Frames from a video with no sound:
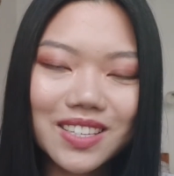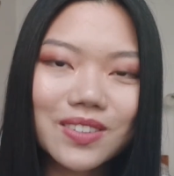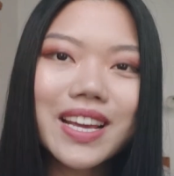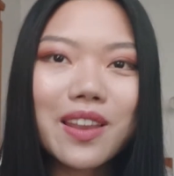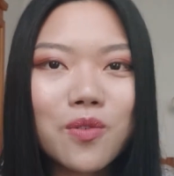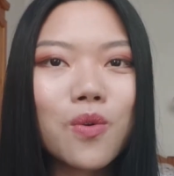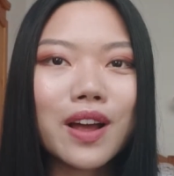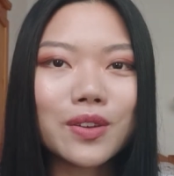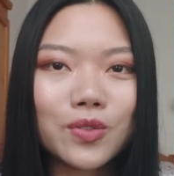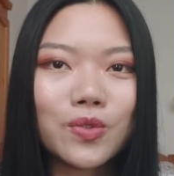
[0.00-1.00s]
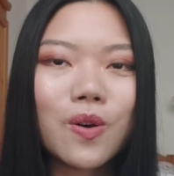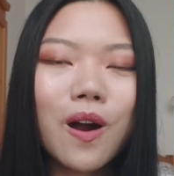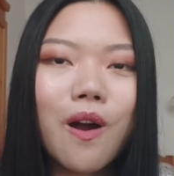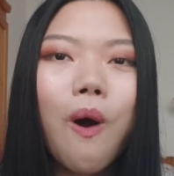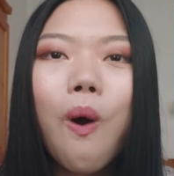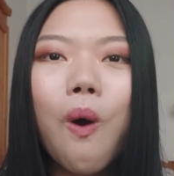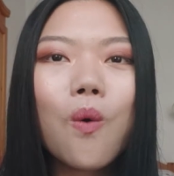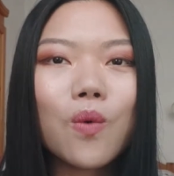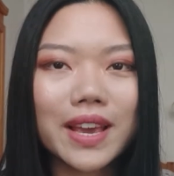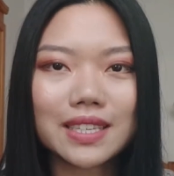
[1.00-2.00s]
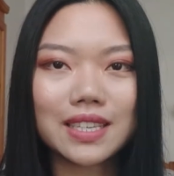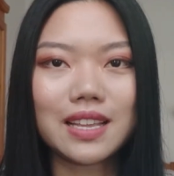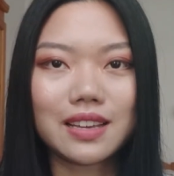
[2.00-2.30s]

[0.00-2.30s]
So they're the one who are always